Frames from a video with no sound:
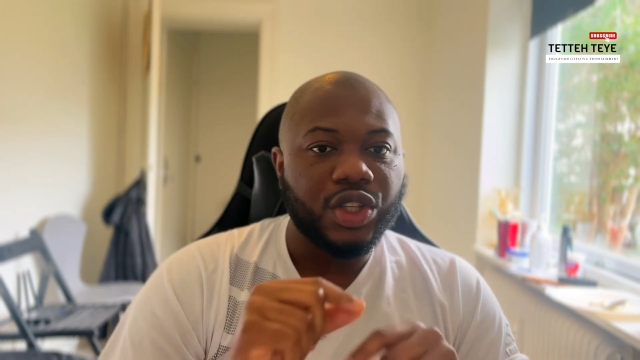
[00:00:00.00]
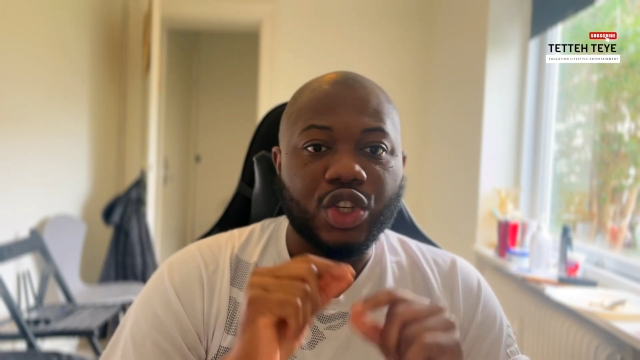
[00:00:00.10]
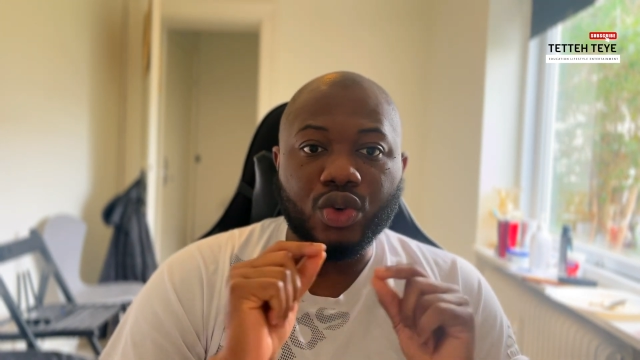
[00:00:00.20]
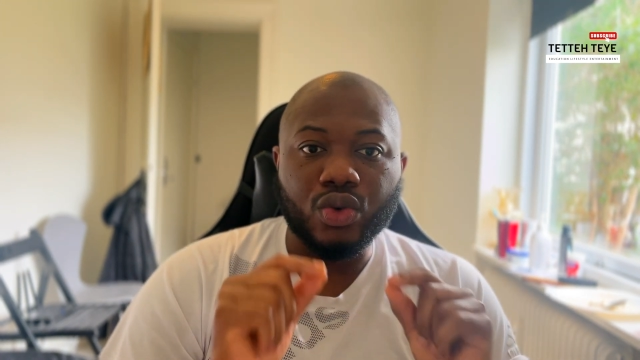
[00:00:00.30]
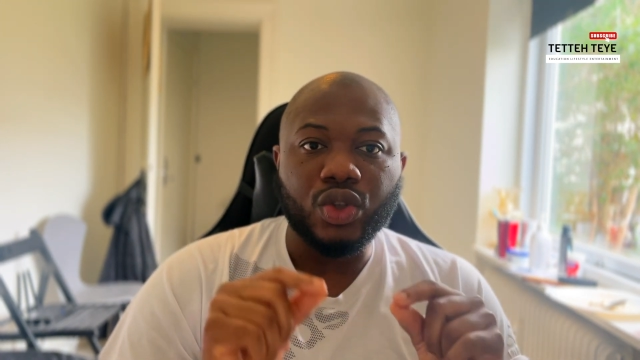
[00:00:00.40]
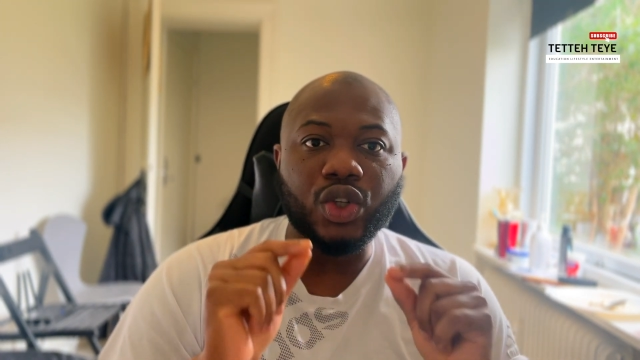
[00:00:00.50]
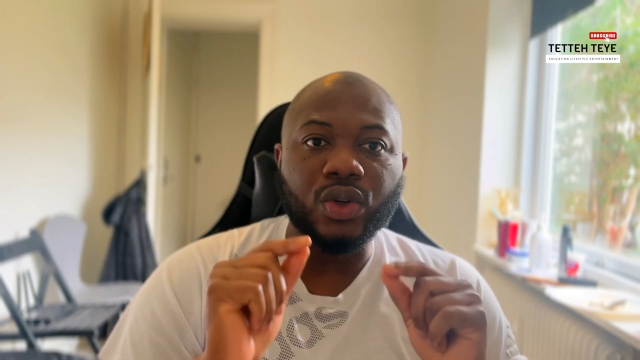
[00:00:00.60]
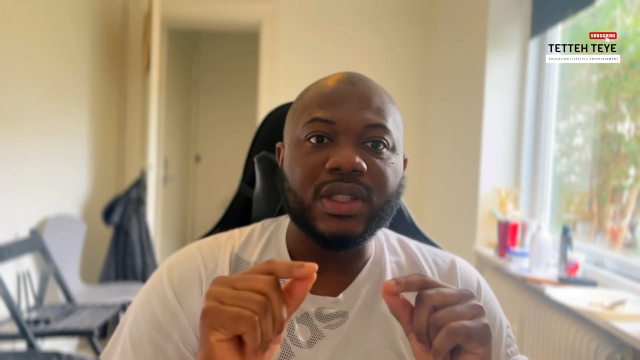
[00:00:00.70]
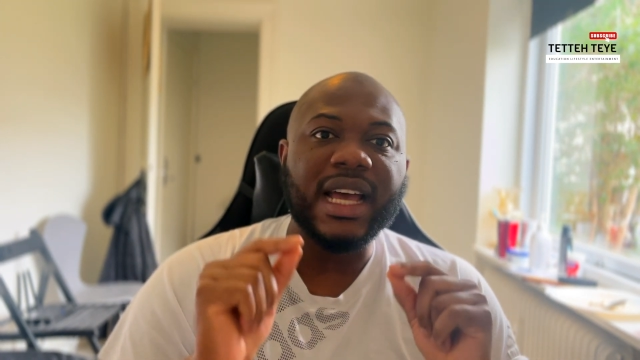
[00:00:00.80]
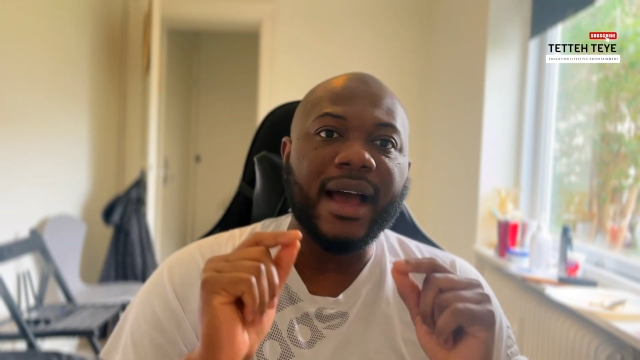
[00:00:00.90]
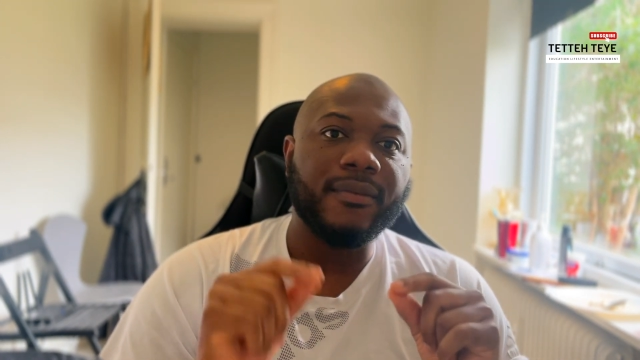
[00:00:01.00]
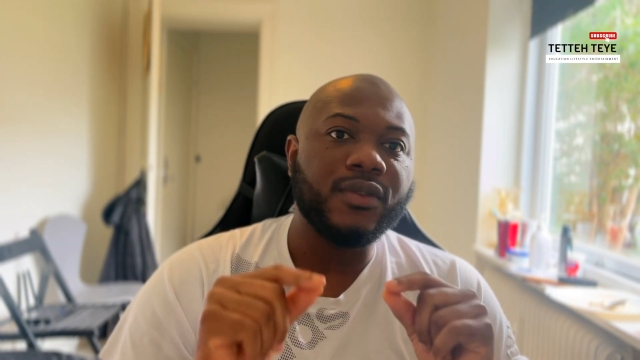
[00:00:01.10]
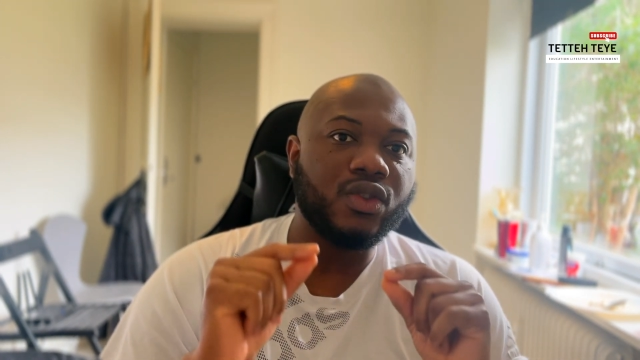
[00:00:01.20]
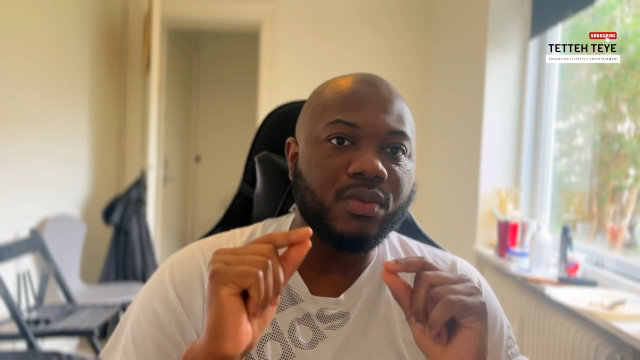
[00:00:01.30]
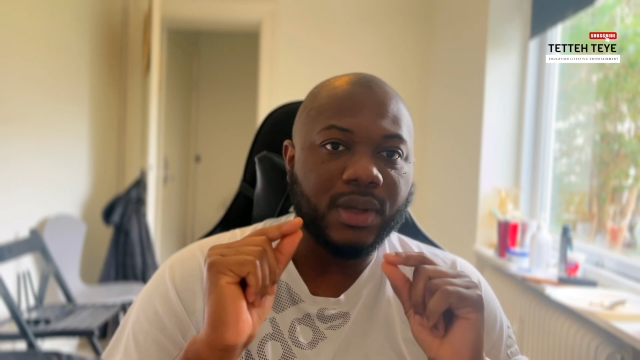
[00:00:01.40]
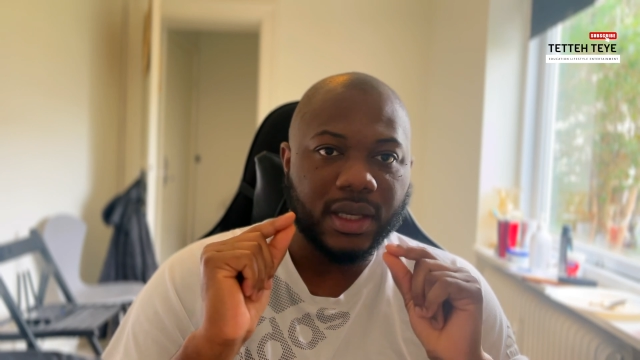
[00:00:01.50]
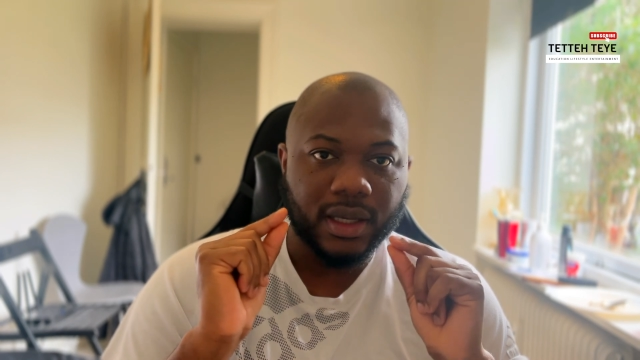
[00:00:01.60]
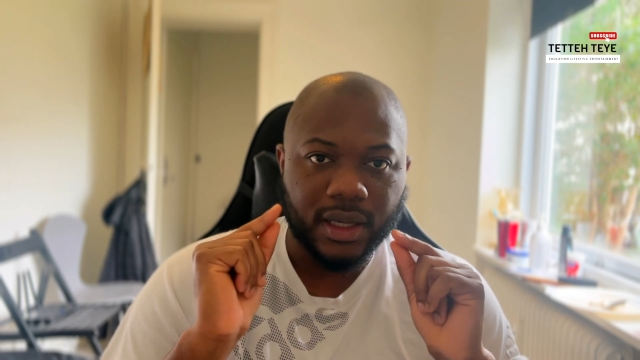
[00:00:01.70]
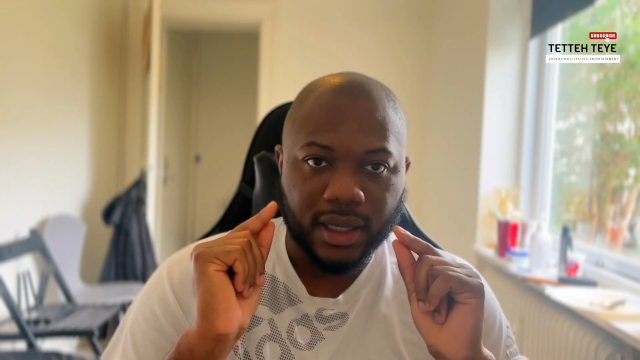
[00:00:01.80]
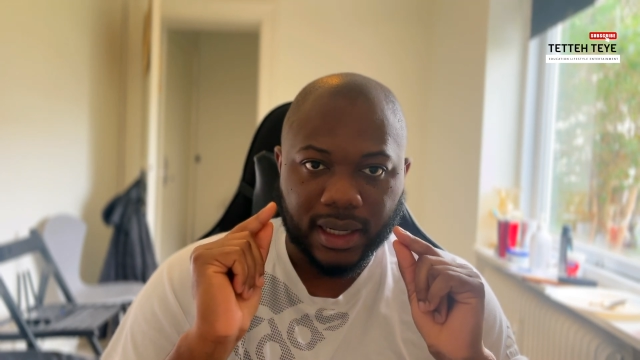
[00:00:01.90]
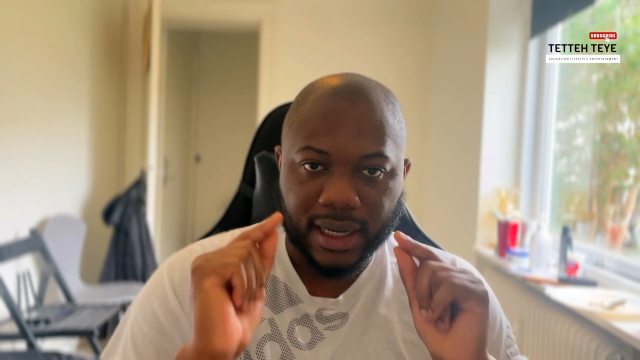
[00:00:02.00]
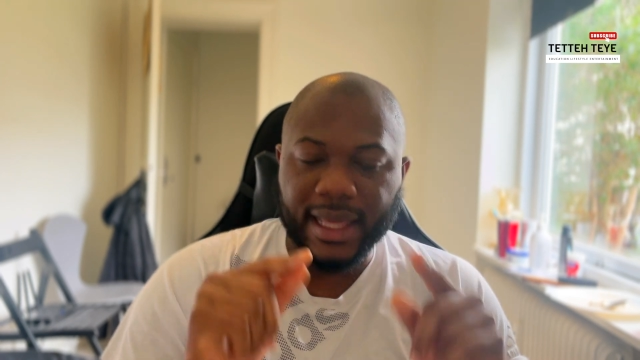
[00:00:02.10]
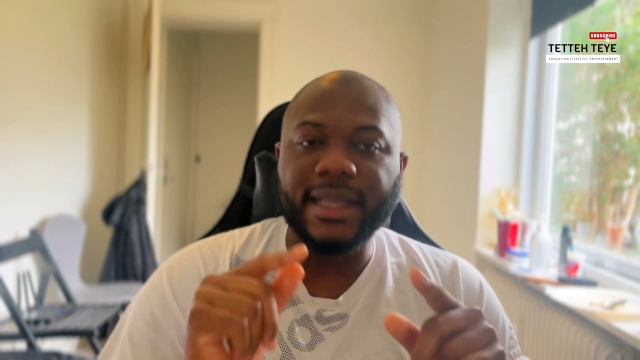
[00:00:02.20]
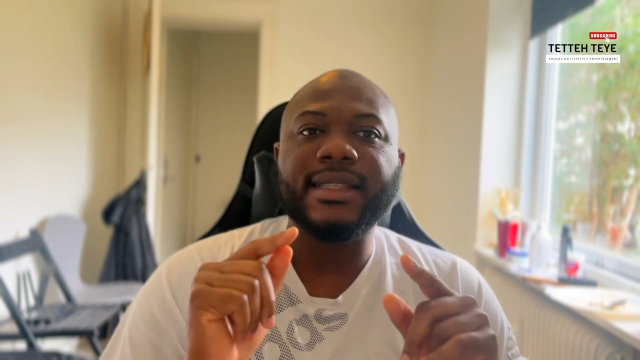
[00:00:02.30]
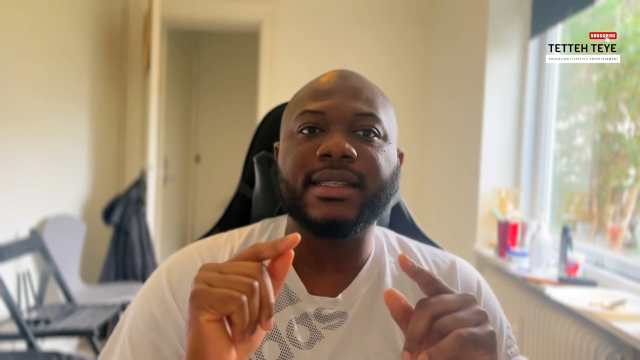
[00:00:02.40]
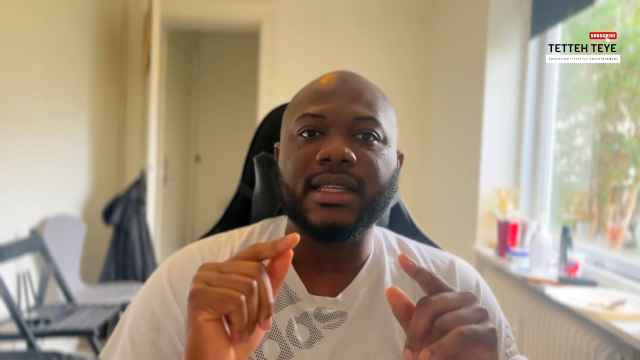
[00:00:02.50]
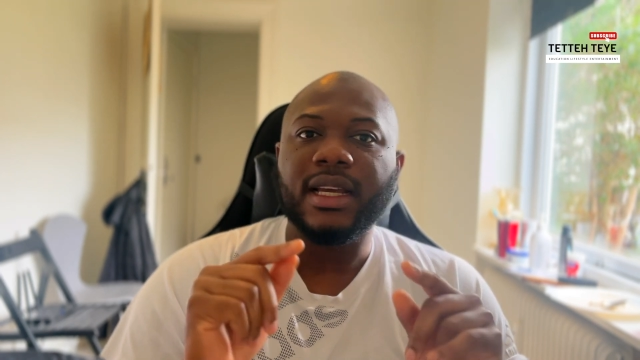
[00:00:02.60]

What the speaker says: you don't have to be late.